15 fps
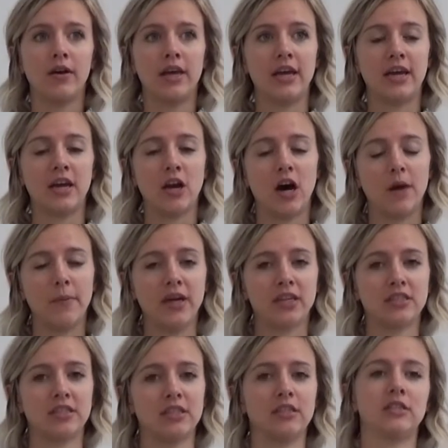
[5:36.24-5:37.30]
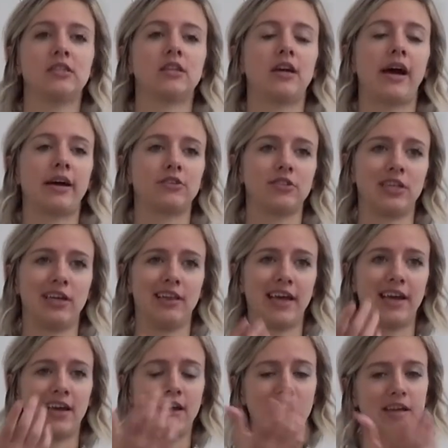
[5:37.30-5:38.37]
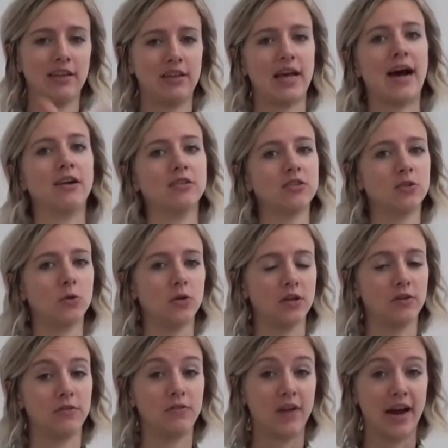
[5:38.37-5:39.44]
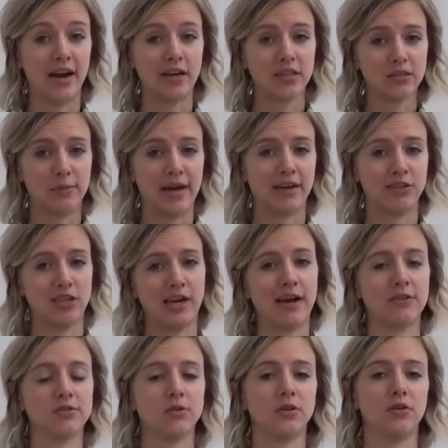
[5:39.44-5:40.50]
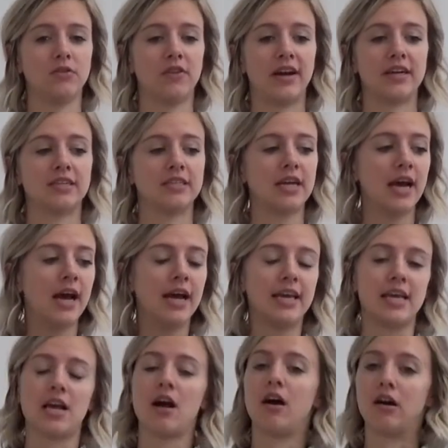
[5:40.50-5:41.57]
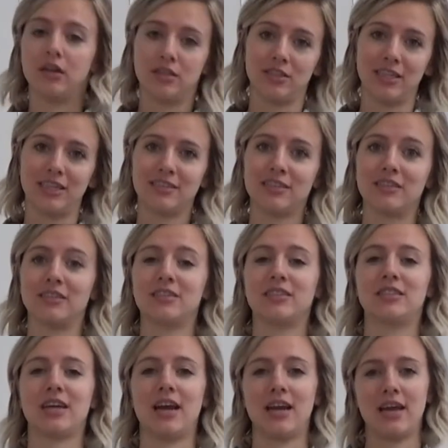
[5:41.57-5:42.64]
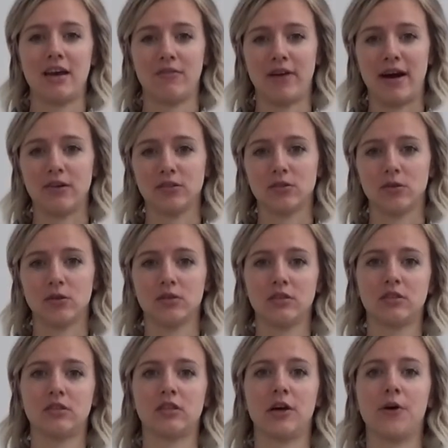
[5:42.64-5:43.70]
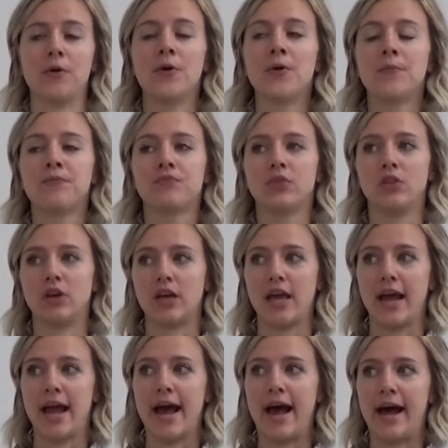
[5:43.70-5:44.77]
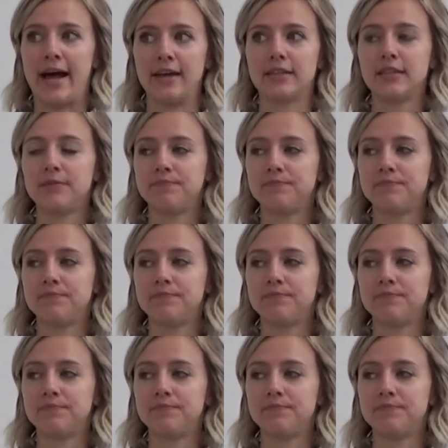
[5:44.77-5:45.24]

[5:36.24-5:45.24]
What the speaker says: economics is actually like household affairs, managing household affairs. Ecology is the study of households, so looking at